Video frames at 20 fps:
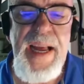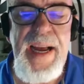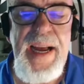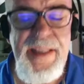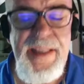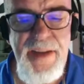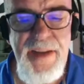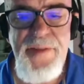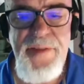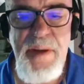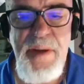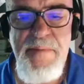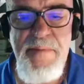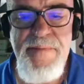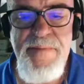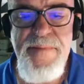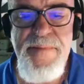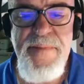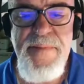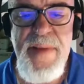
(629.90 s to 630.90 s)
I love them.
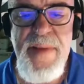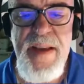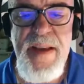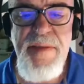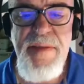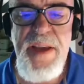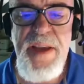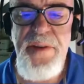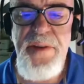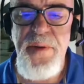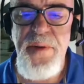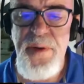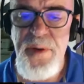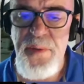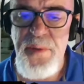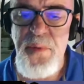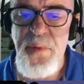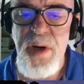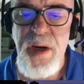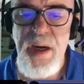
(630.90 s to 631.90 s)
They do
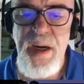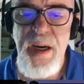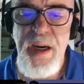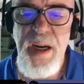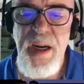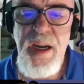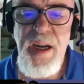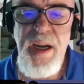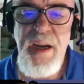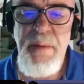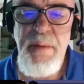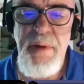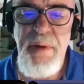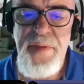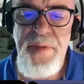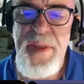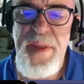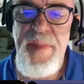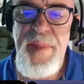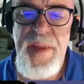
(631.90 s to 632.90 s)
good work,
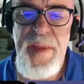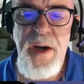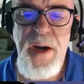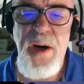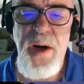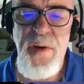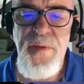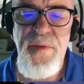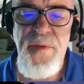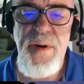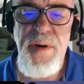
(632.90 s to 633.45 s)
but they're